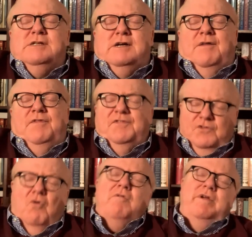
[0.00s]
uh, the
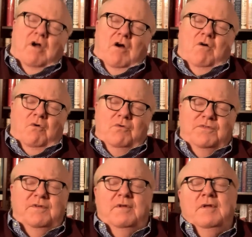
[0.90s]
story
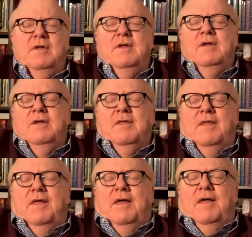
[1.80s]
goes
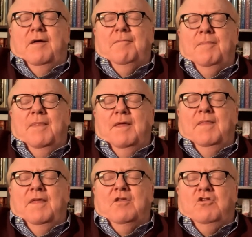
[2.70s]
um,
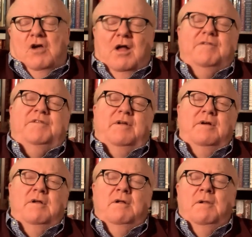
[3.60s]
that
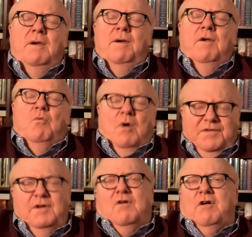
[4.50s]
Johnson
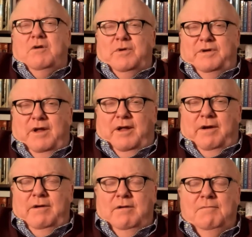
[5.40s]
wasn't going to
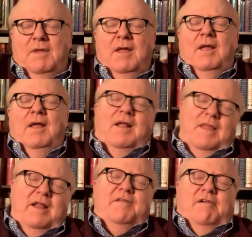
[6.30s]
attend.
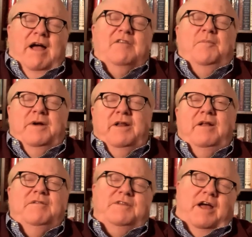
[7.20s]
And then at the last
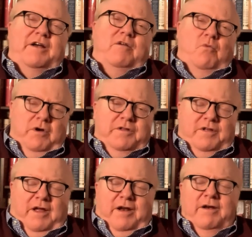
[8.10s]
minute, he decided he
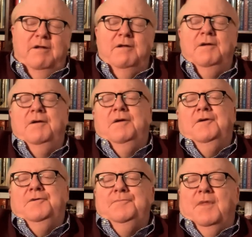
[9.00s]
would attend.
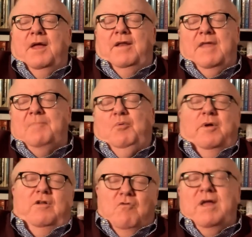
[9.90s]
And at
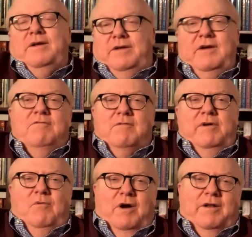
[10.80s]
that point, Grant
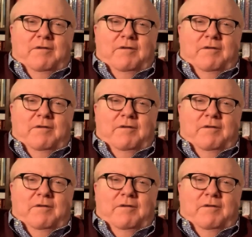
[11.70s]
didn't really